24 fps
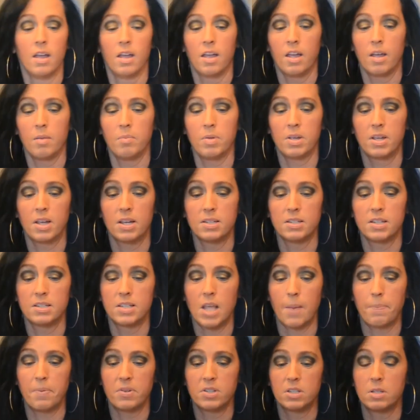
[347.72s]
And because this
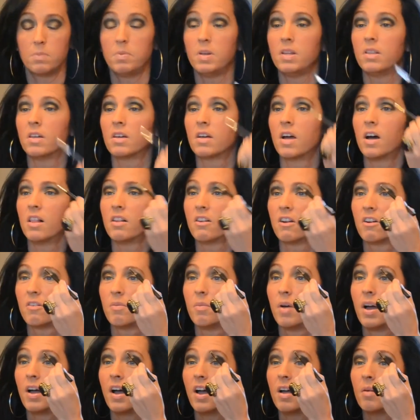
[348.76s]
happens to be the color of
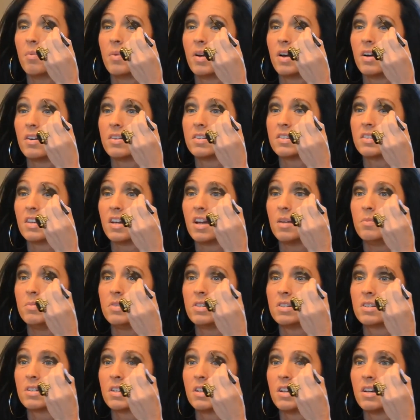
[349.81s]
my eyebrows, I'm
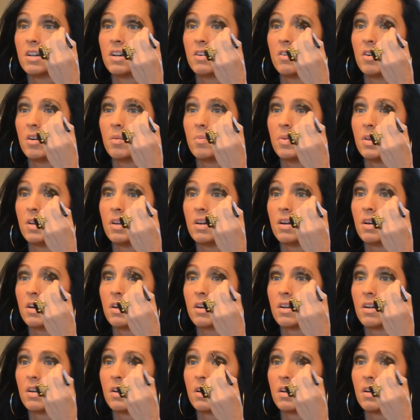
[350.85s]
just going to go up here